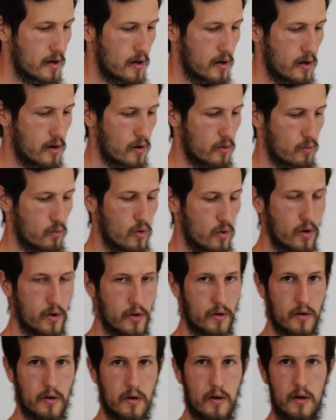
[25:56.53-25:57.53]
our
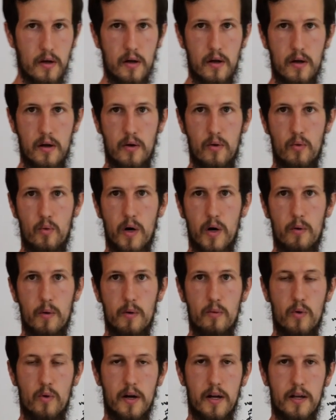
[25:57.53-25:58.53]
water where we
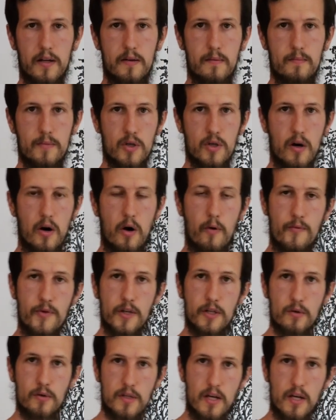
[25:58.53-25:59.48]
want it. So I hope this was